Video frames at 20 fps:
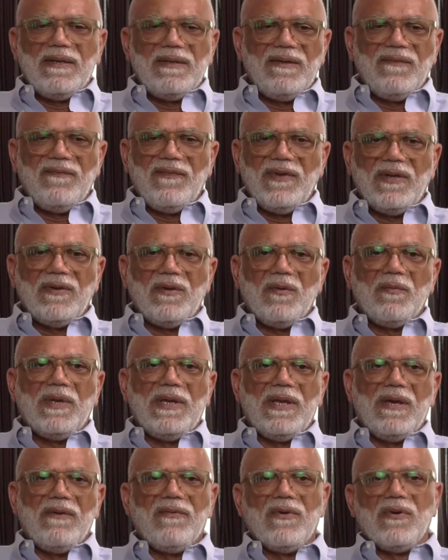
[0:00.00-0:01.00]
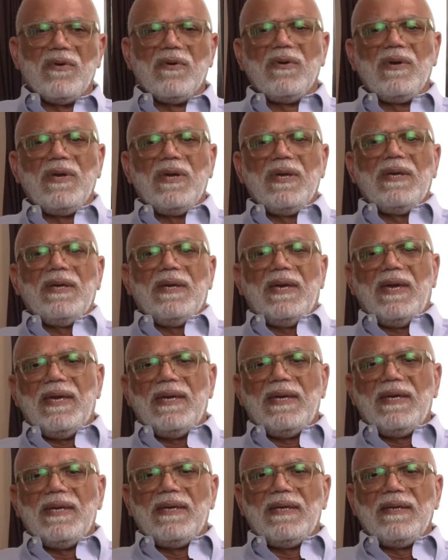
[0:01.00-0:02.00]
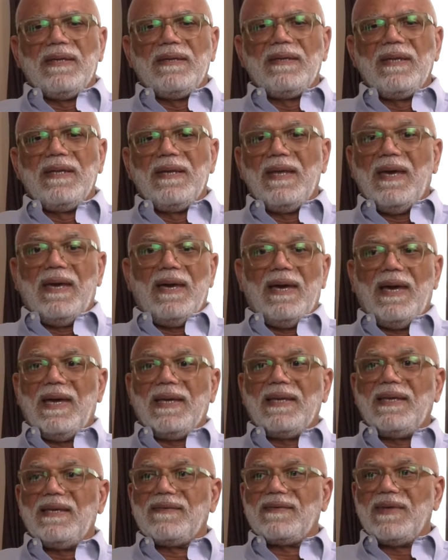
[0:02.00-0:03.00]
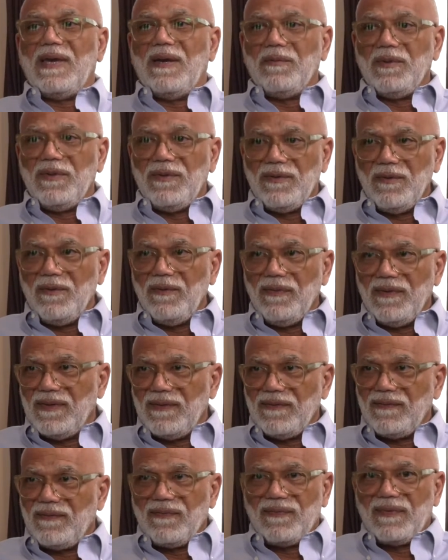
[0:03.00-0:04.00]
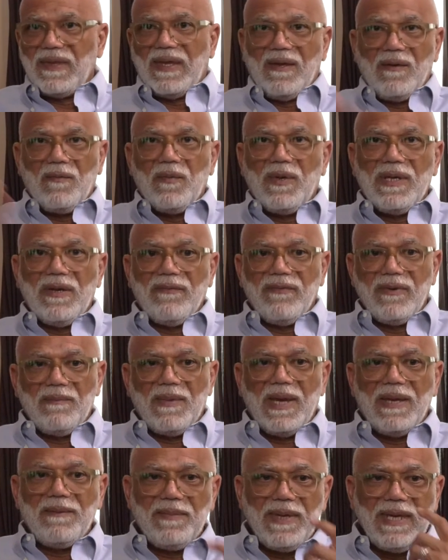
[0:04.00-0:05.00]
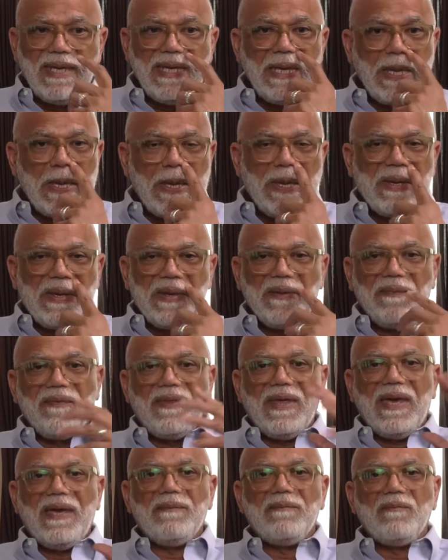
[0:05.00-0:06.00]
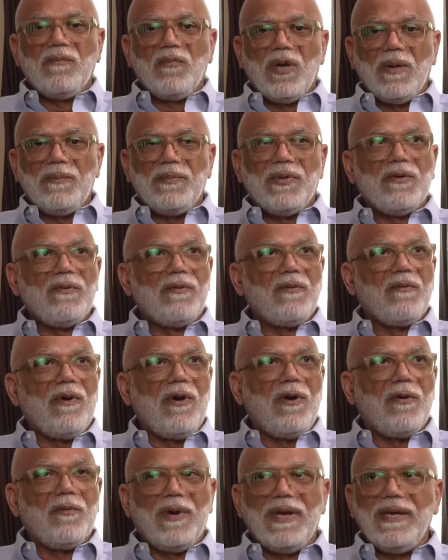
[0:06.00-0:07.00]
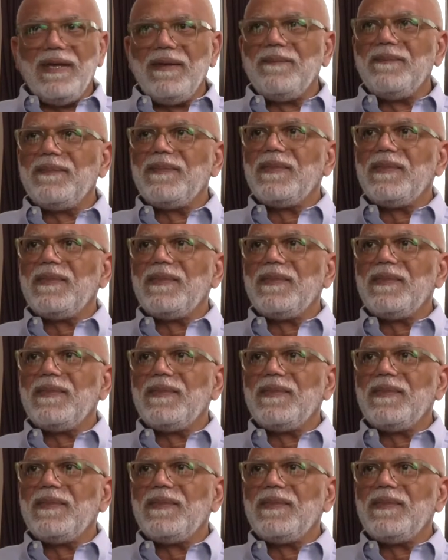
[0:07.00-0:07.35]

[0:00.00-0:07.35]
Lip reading: an event or whatever, and I guess I would do this thing, whatever it might be, that rubbed her the wrong way.